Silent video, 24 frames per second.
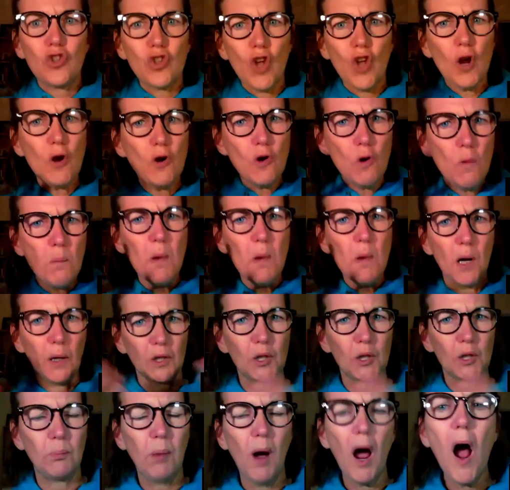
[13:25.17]
so
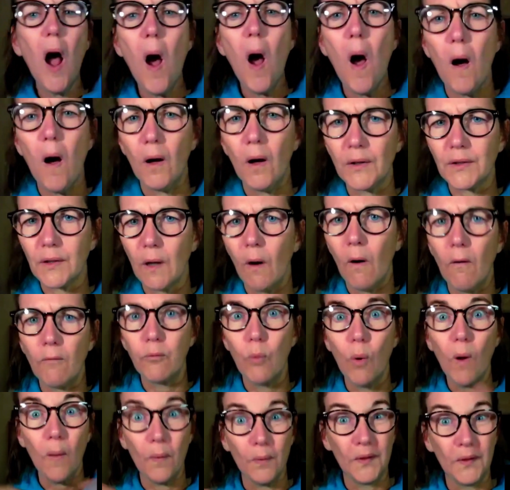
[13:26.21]
much part
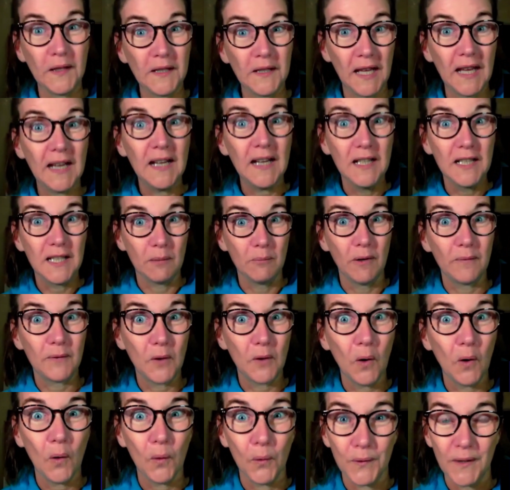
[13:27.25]
of what the kingdom
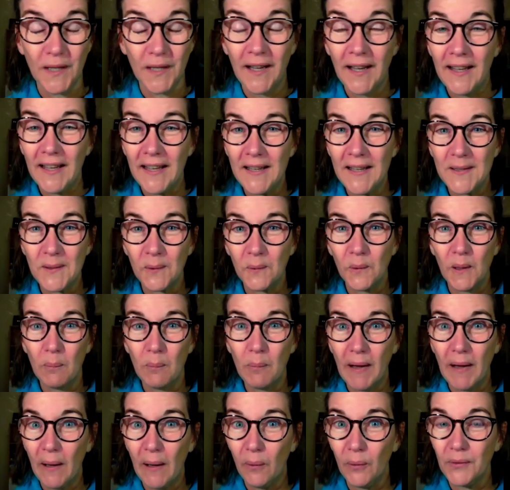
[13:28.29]
of God is all
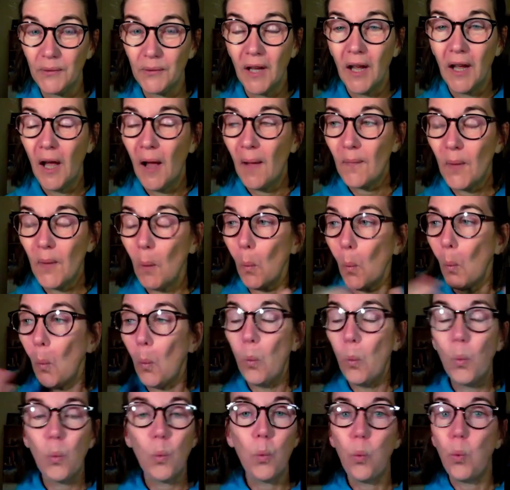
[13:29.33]
about that
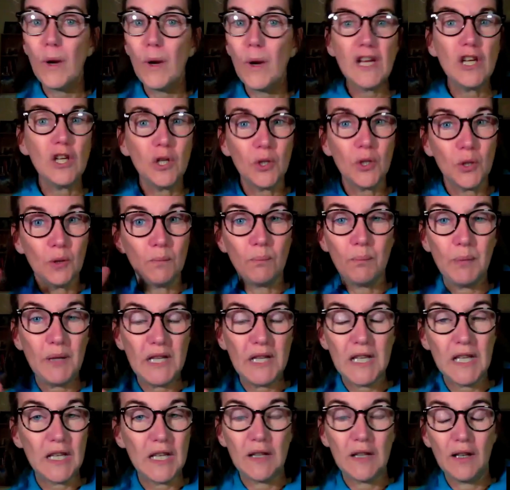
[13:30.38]
we should
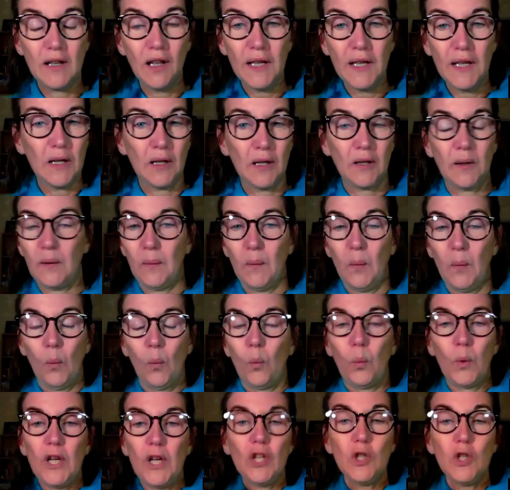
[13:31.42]
be like
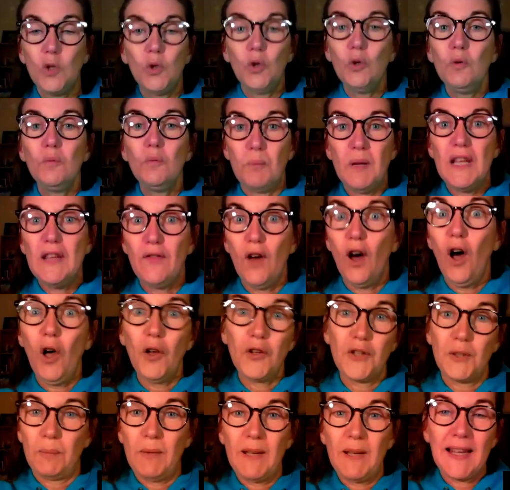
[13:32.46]
we should be the
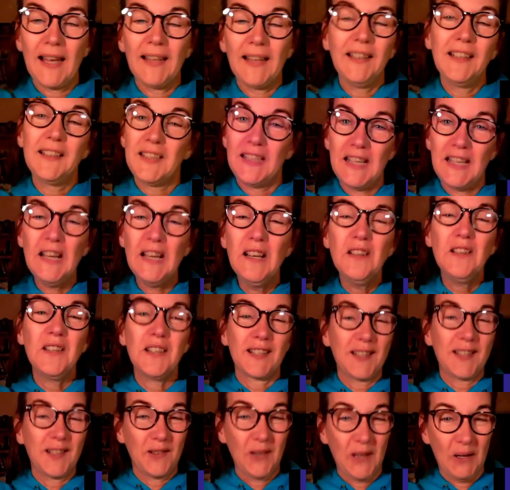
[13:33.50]
hospitality
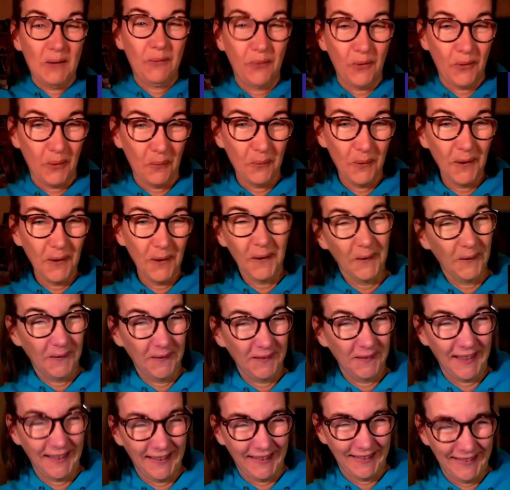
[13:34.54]
industry for the
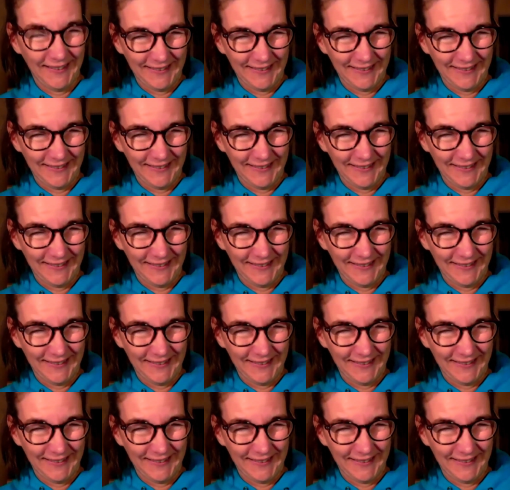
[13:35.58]
world,